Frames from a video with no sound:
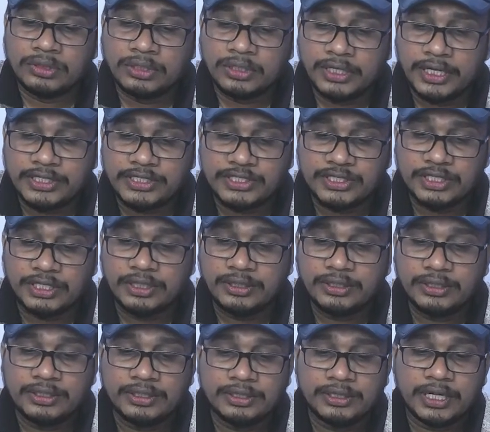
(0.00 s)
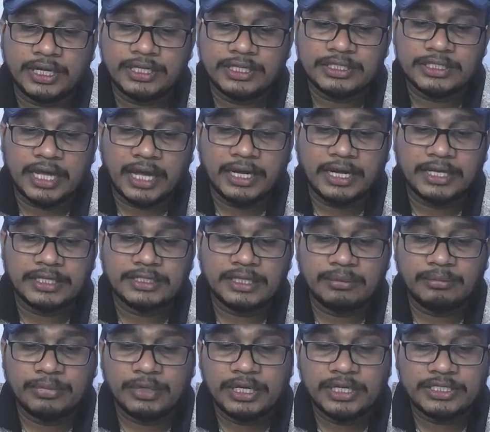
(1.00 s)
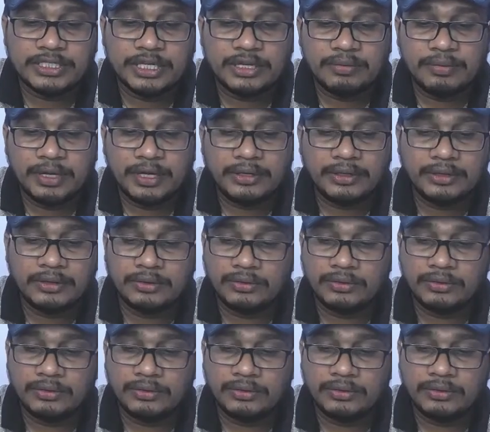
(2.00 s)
Let's see. That is, an example is given.